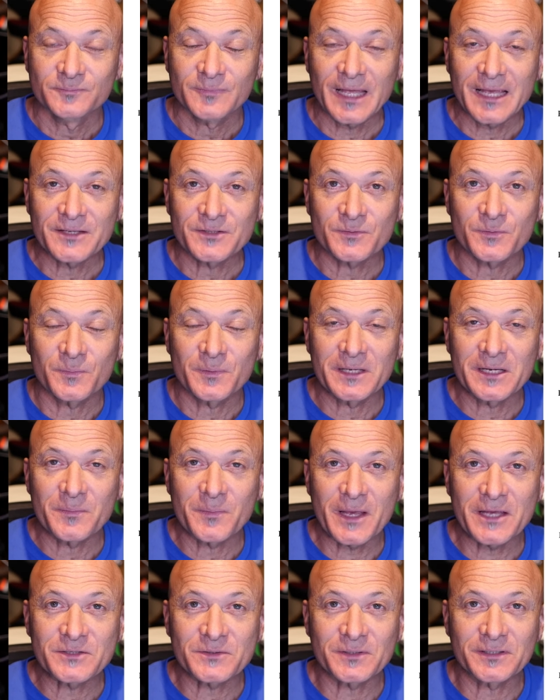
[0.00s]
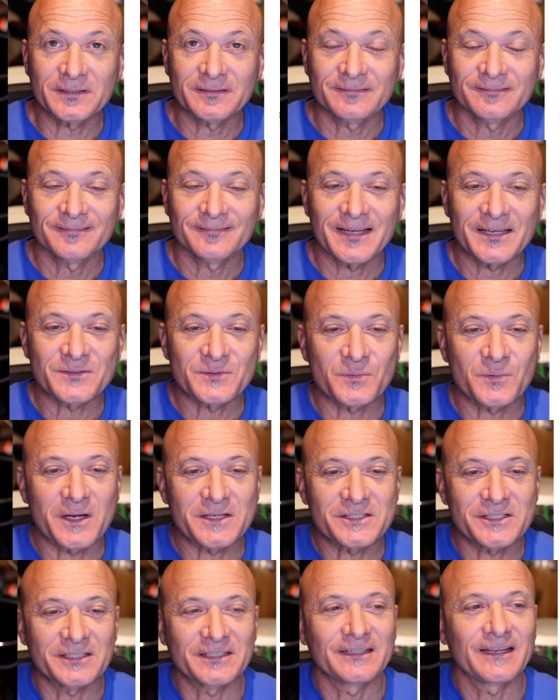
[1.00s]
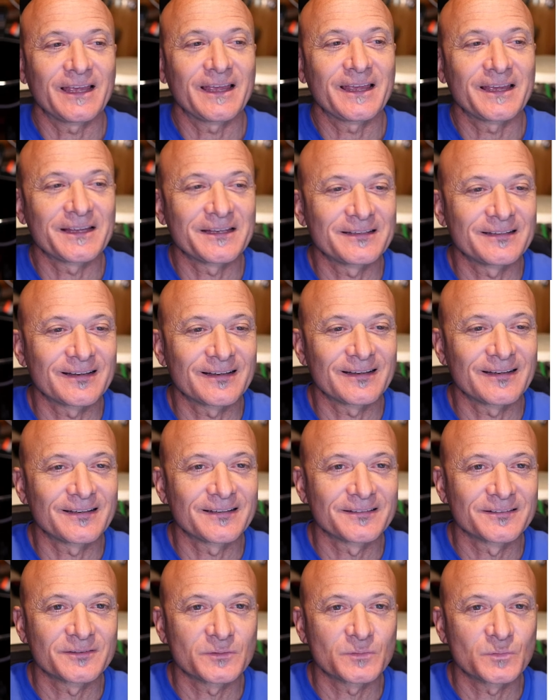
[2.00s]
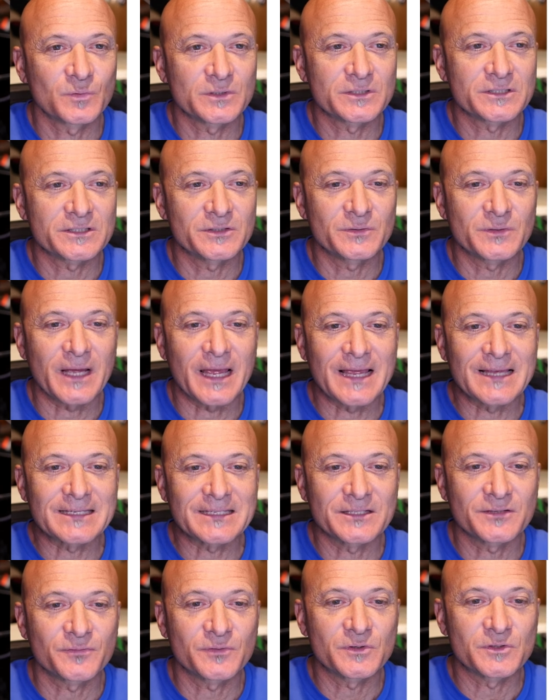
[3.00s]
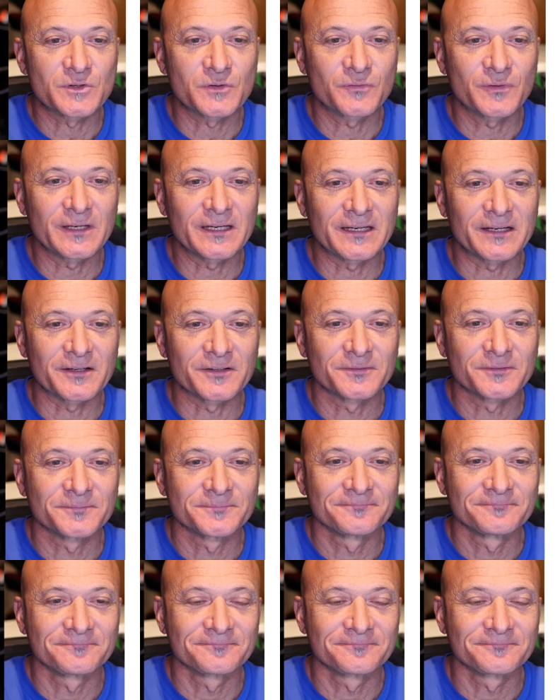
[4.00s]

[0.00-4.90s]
Thanks for being a patron. Thanks for watching, and uh, we'll see you guys in a future video.